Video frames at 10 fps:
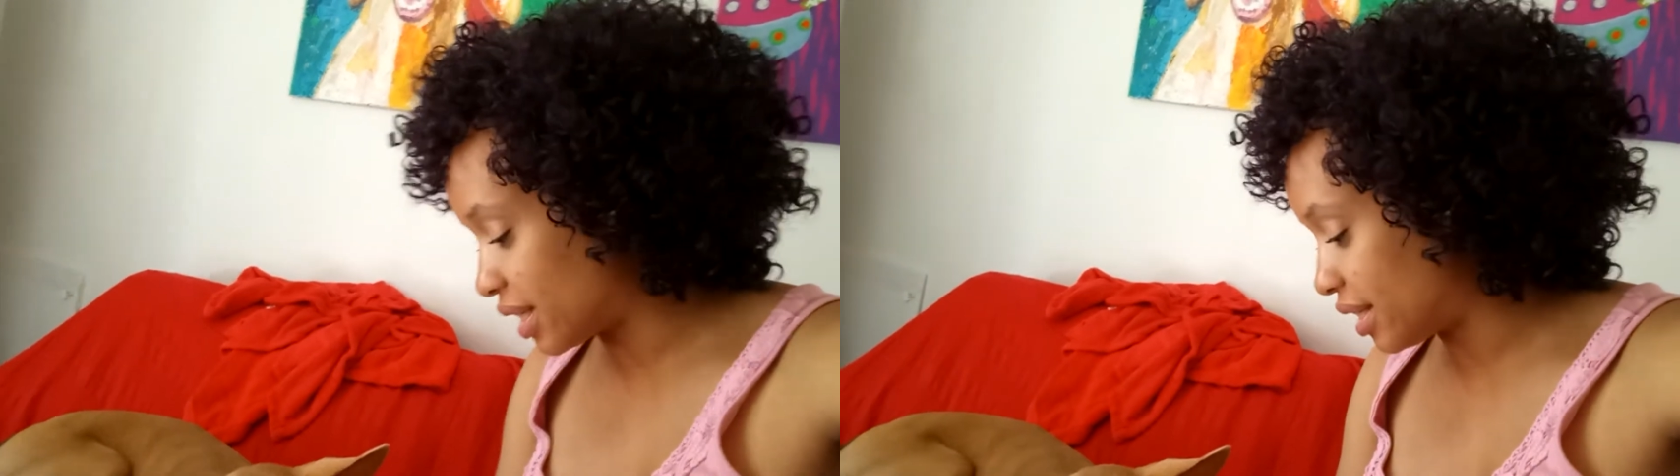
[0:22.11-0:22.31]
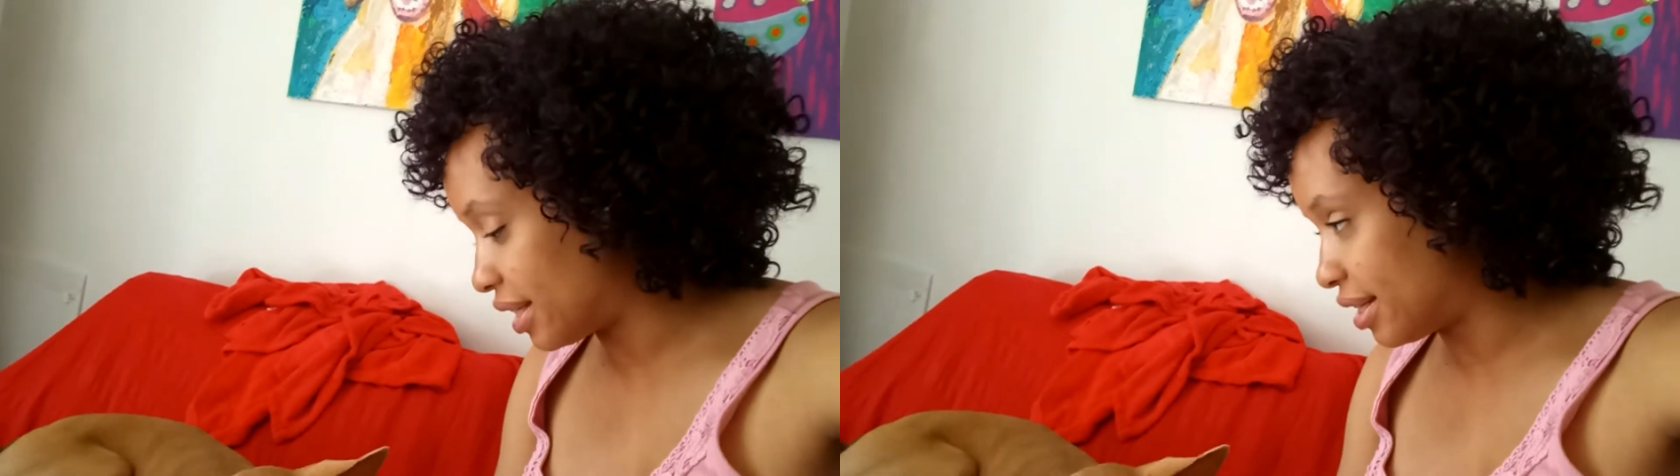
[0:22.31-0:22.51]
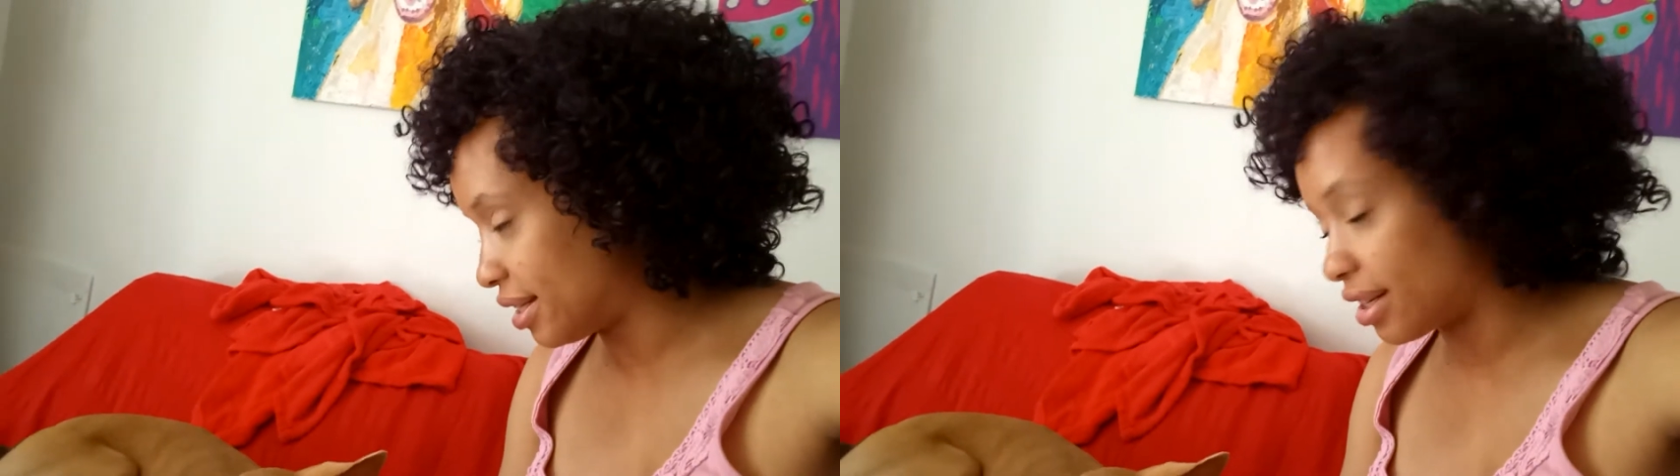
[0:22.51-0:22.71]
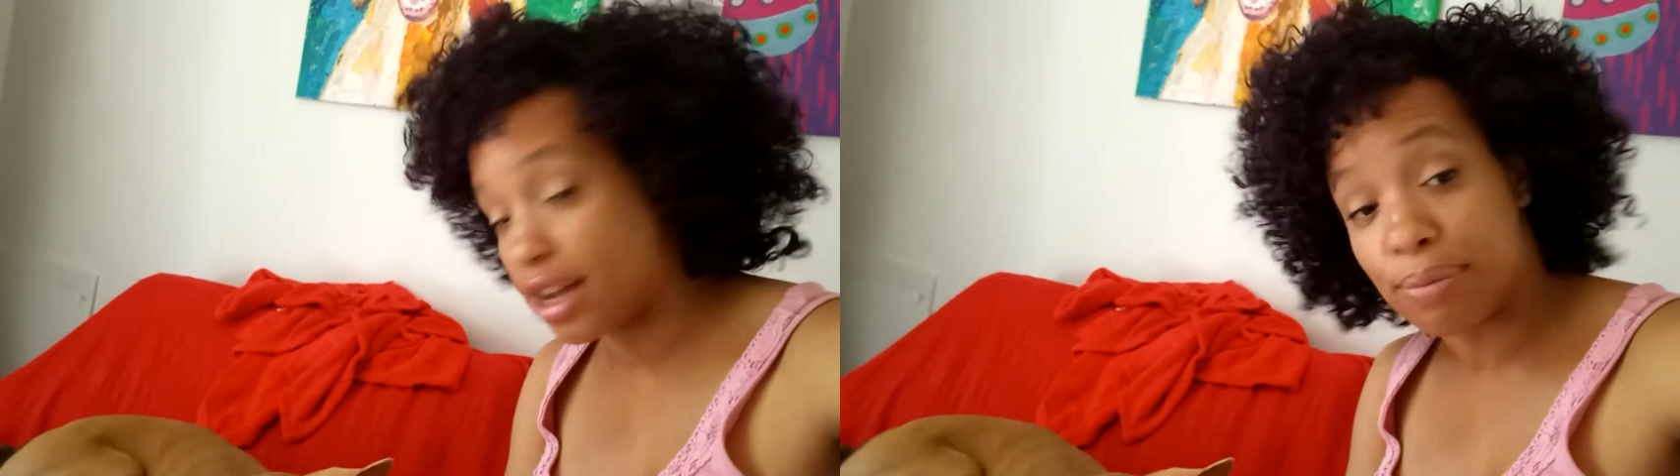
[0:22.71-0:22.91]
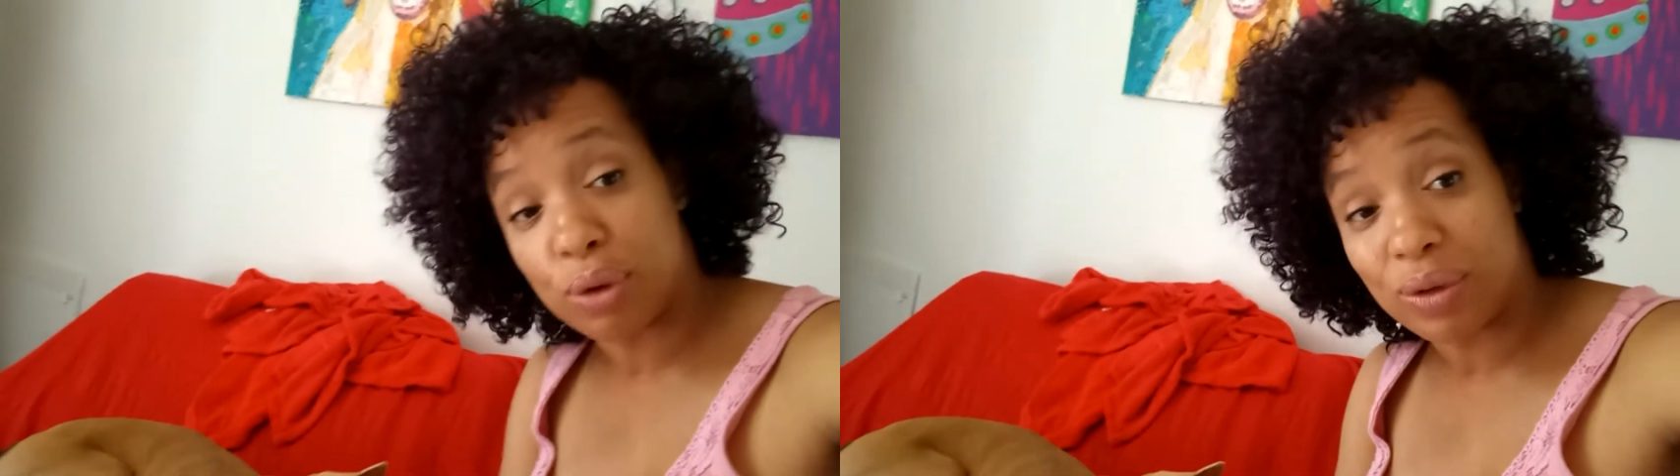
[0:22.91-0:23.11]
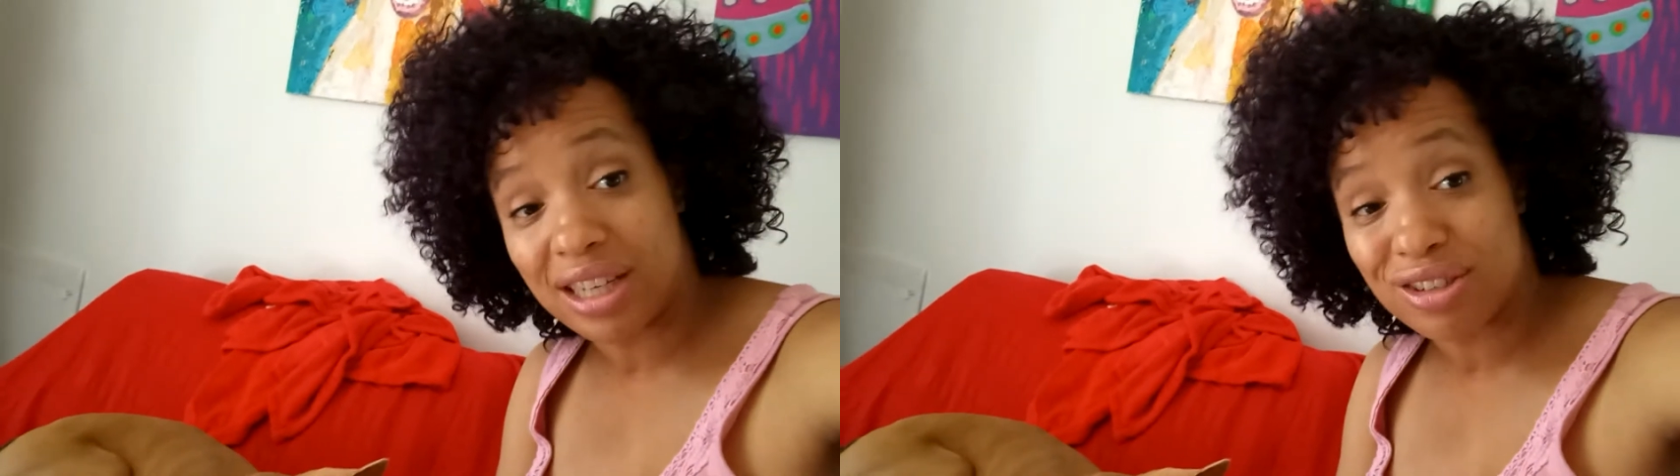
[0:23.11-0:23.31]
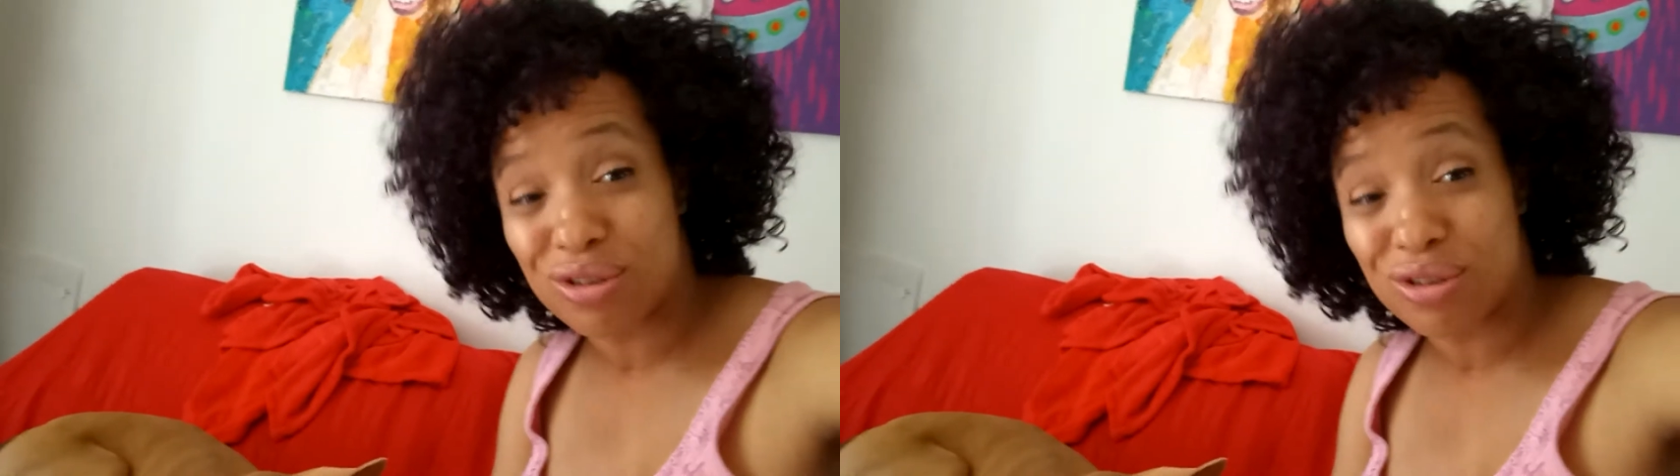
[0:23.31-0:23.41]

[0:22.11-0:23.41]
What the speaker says: in a couple of weeks,